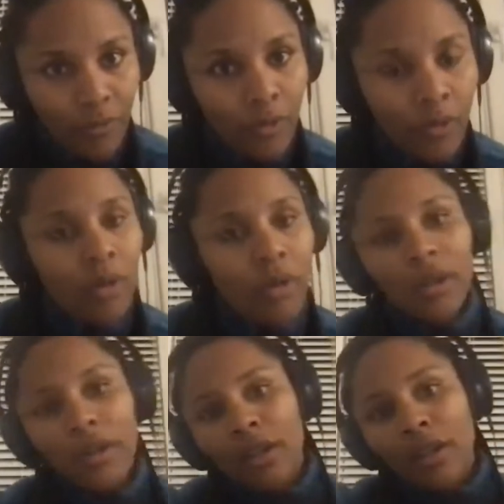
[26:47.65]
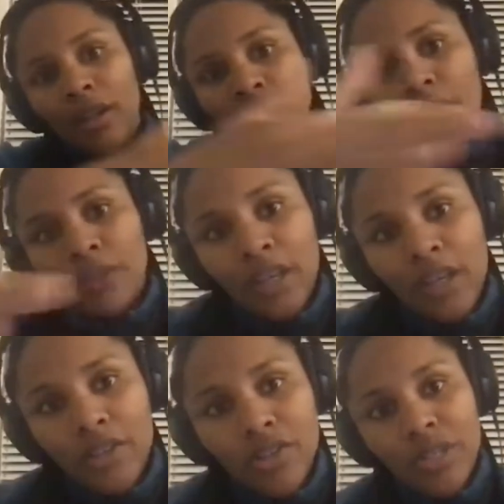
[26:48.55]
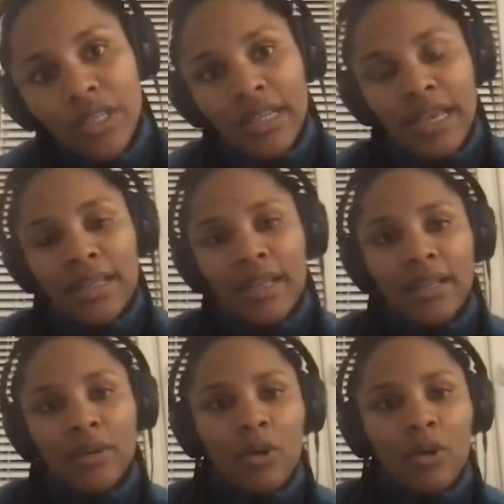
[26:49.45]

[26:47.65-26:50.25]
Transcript: for the country